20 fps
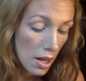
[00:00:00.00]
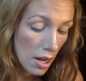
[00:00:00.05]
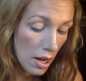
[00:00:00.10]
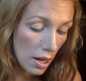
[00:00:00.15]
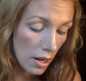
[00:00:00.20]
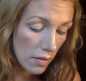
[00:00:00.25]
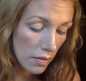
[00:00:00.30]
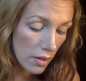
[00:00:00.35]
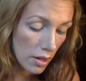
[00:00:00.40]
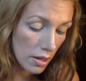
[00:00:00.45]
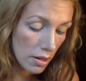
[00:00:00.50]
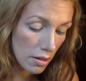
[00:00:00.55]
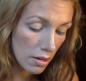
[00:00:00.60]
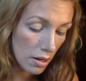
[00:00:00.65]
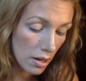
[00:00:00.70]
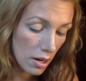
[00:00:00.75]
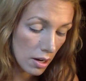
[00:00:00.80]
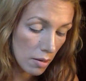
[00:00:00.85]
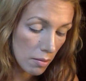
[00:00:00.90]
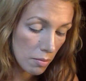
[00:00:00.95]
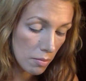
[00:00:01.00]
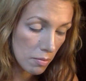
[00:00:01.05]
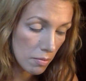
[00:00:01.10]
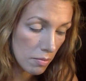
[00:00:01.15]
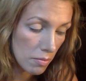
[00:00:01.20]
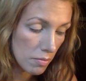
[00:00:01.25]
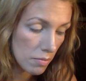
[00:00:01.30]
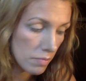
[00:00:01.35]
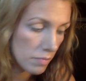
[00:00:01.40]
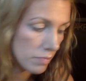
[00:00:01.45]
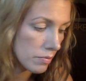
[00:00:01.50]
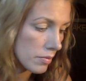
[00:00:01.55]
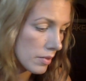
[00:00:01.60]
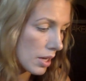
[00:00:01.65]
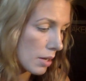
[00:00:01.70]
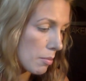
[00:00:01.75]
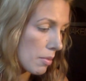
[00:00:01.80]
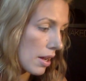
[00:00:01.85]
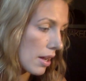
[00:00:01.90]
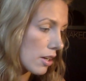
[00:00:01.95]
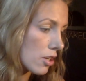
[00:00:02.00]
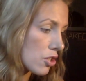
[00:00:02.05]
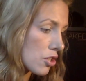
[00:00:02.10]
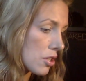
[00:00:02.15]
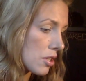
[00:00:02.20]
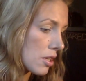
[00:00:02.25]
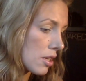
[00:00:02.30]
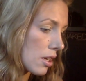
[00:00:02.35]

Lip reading: And then I'm actually